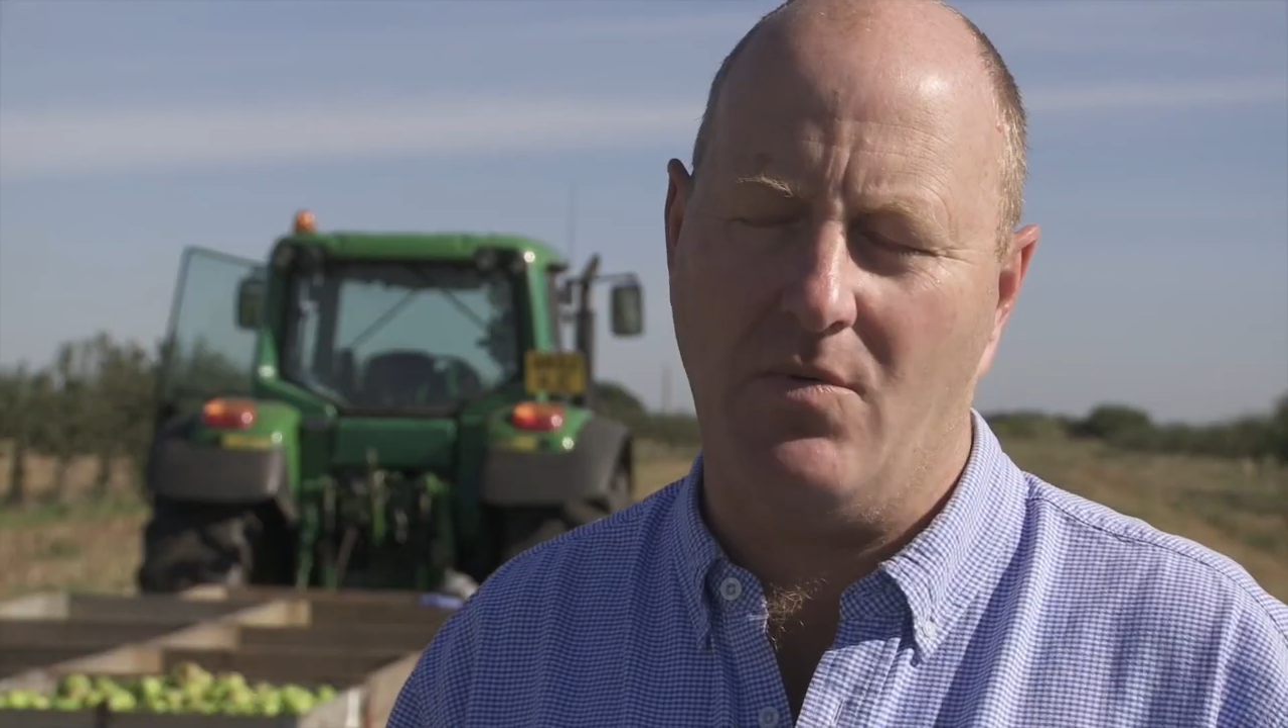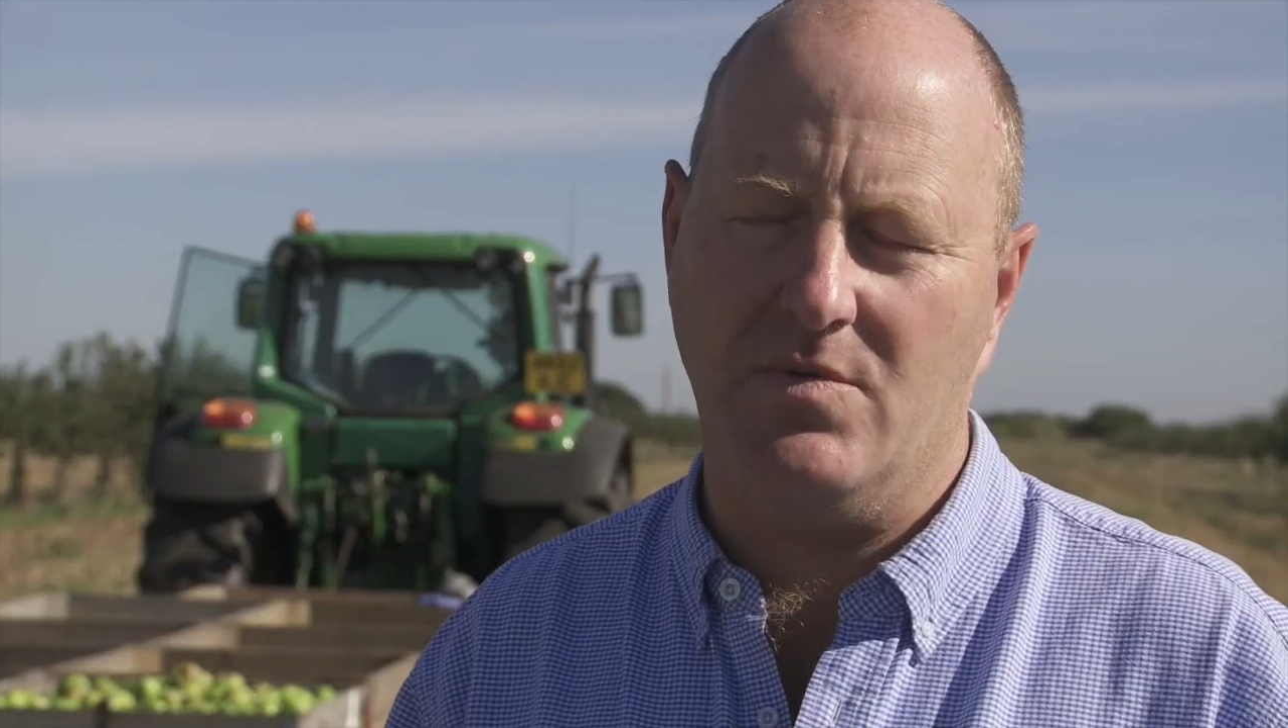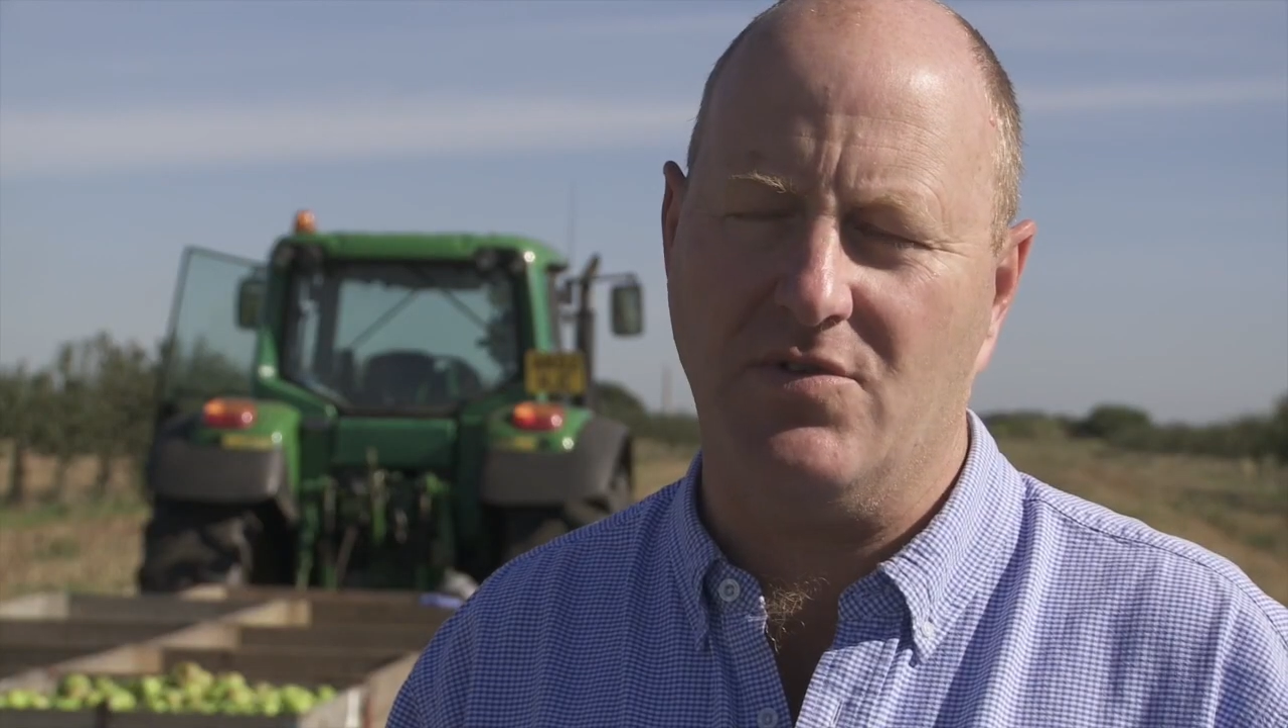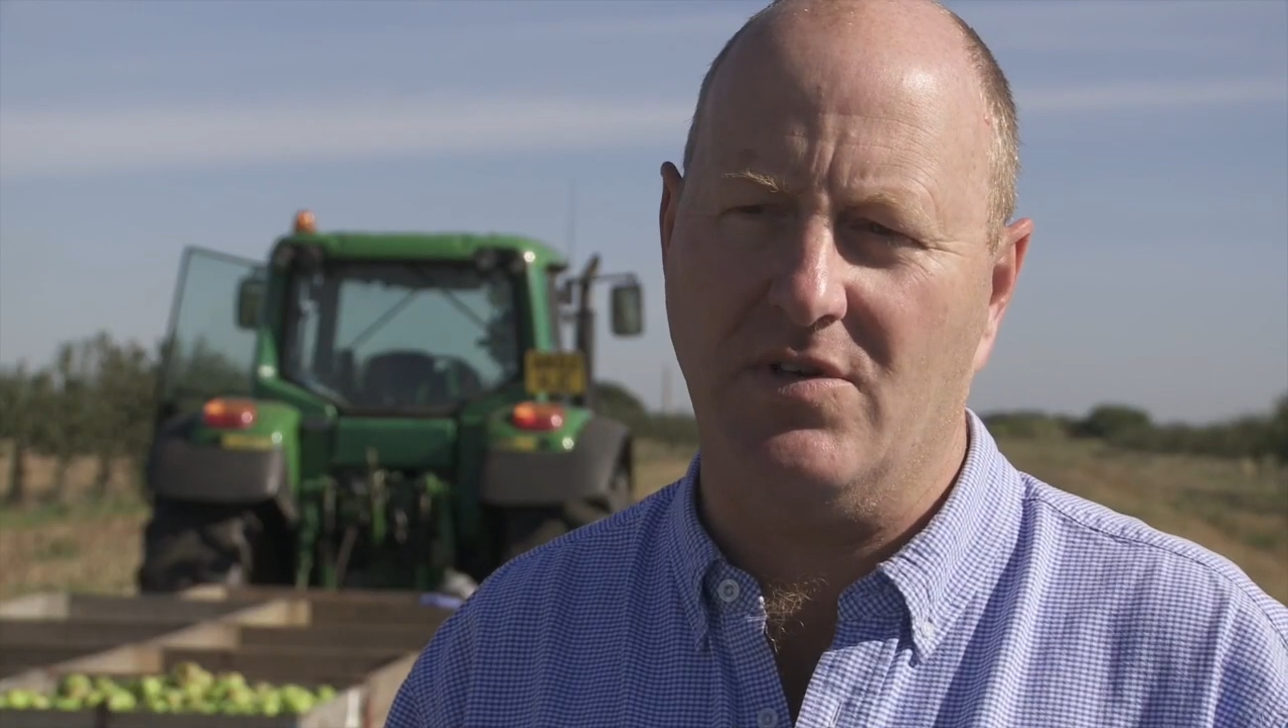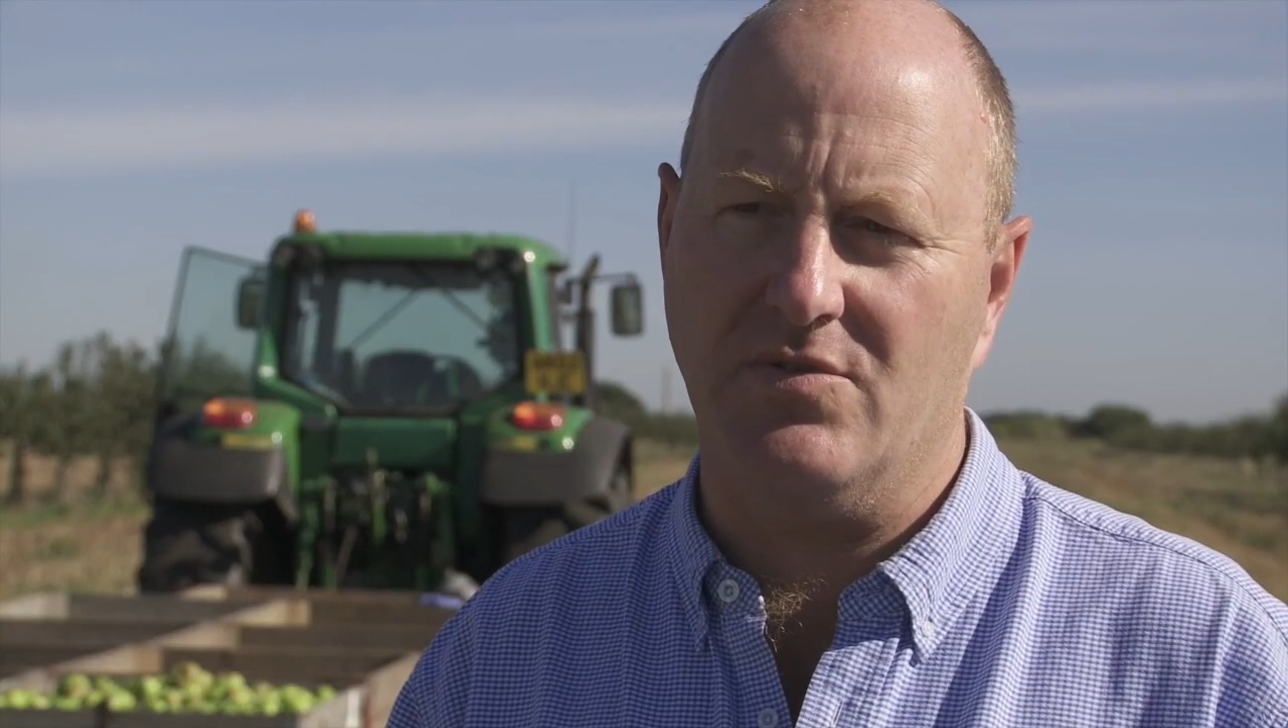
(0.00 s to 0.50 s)
what
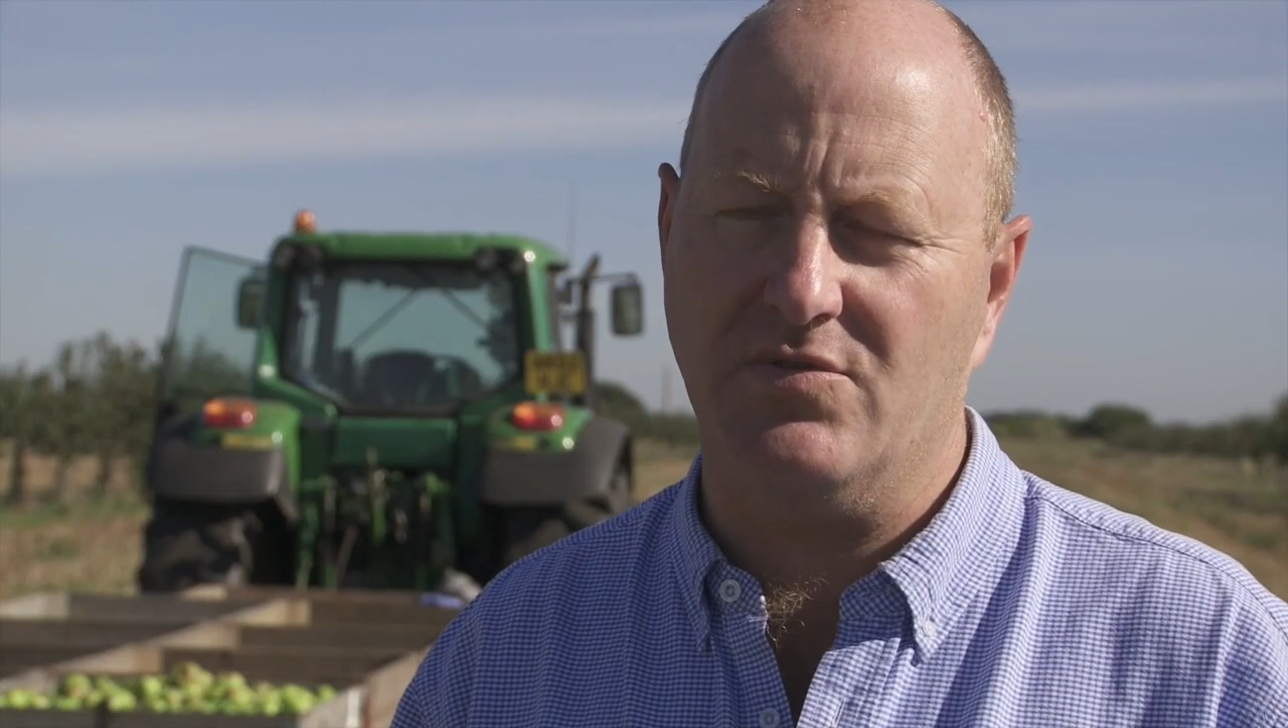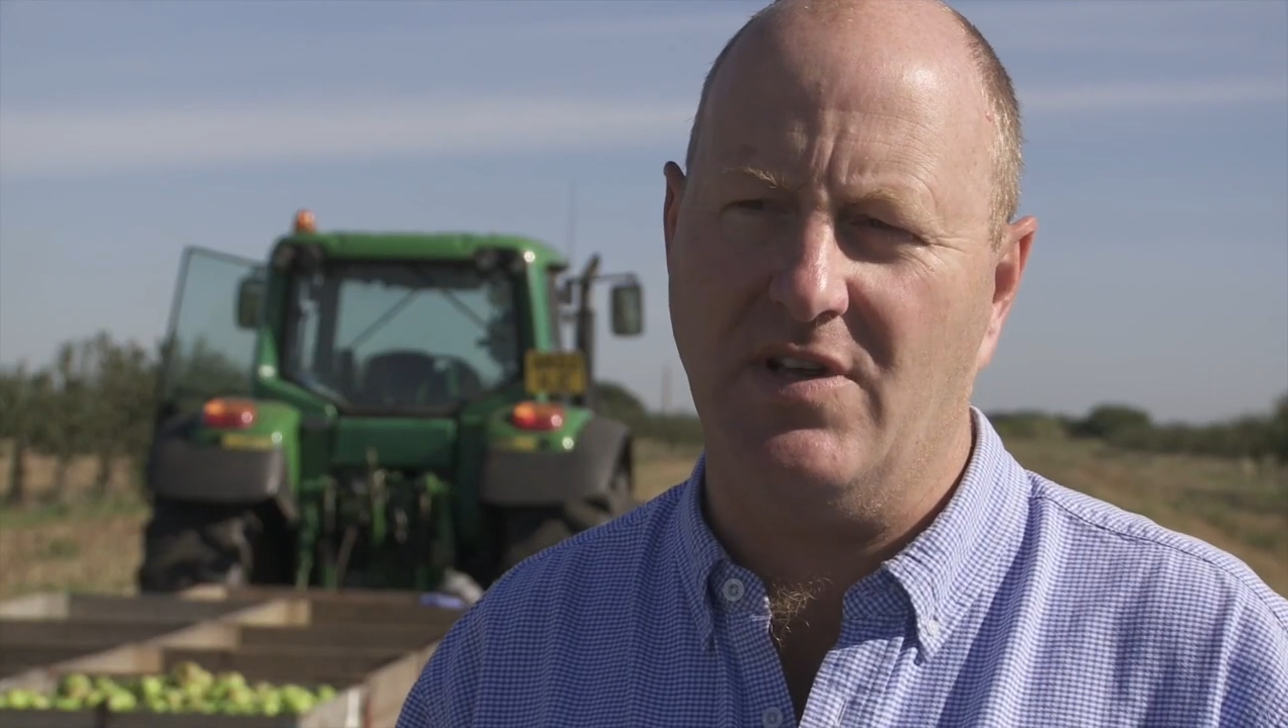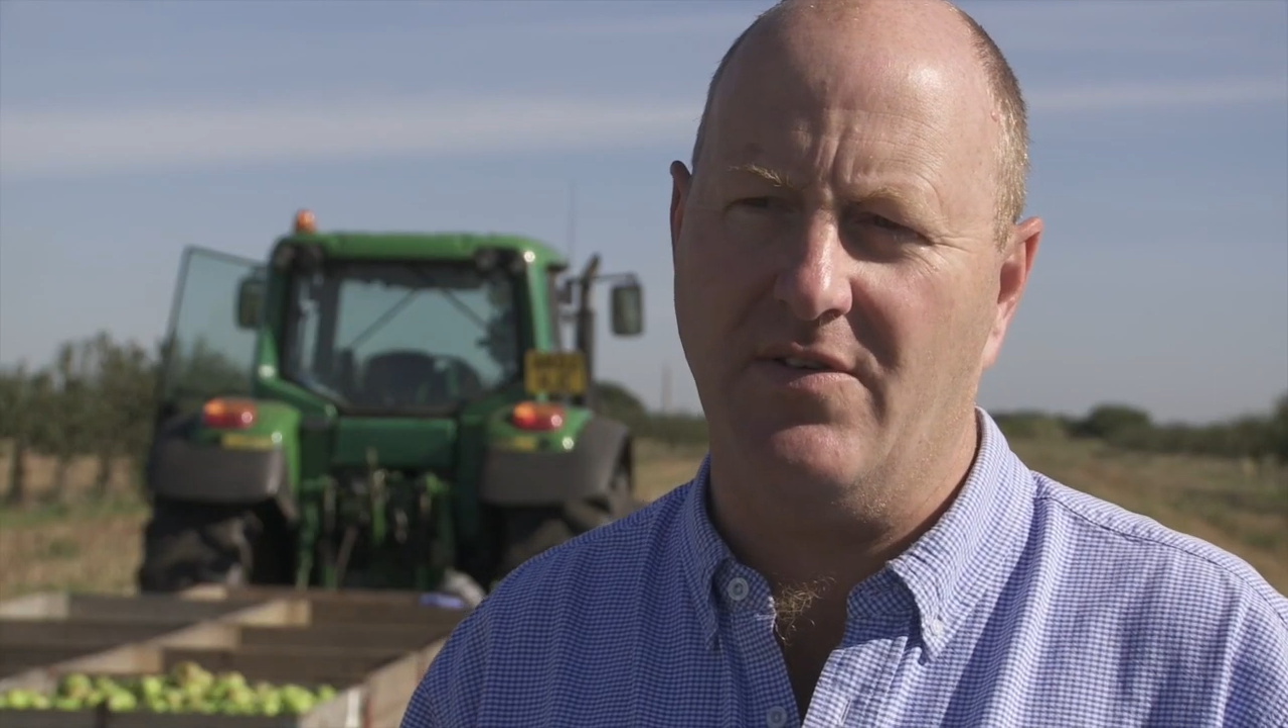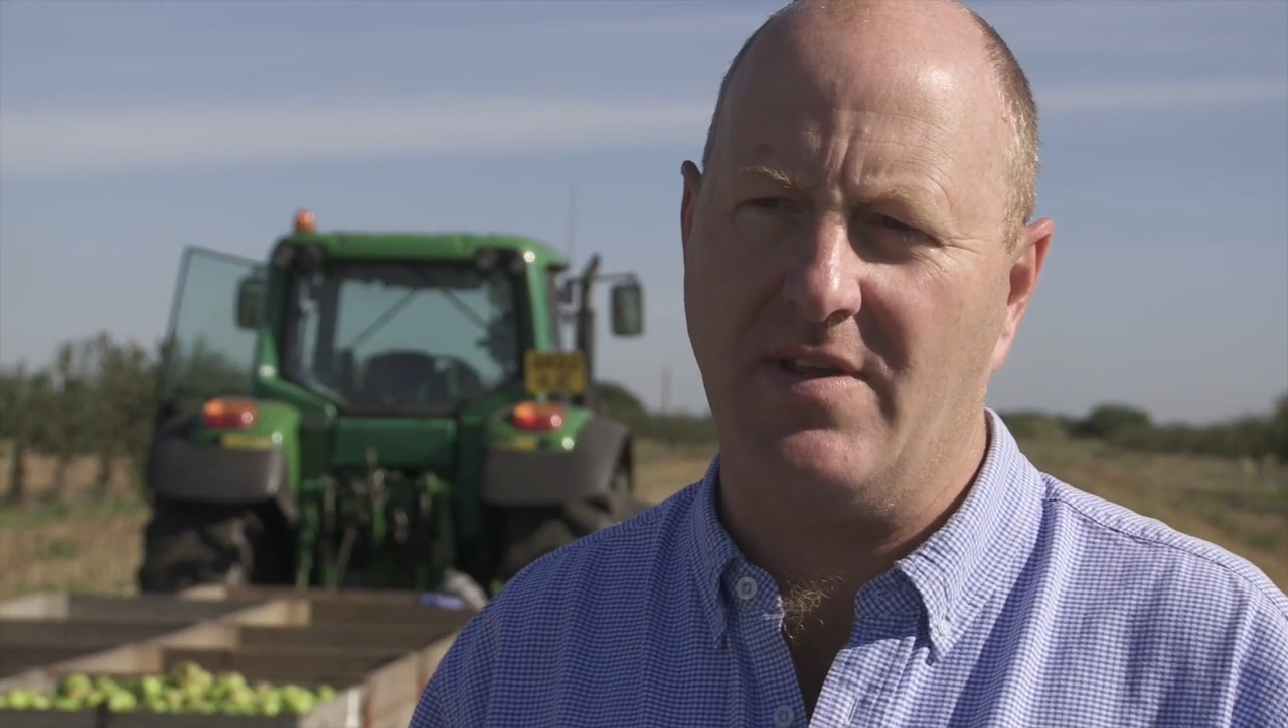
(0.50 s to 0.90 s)
we're trying to achieve